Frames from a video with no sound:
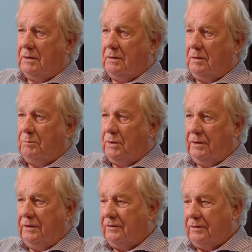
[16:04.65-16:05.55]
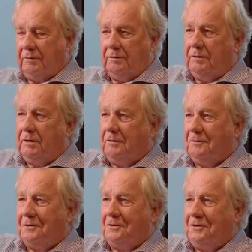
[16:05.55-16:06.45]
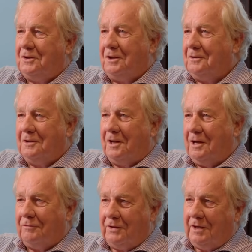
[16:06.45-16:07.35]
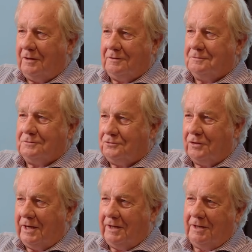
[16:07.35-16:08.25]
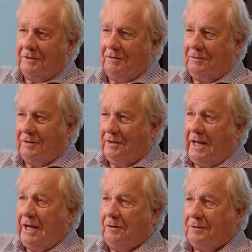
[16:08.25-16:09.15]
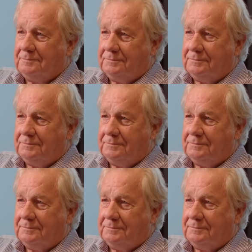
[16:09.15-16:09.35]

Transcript: You know, meetings that, you know, can take half an hour, dragging out an hour.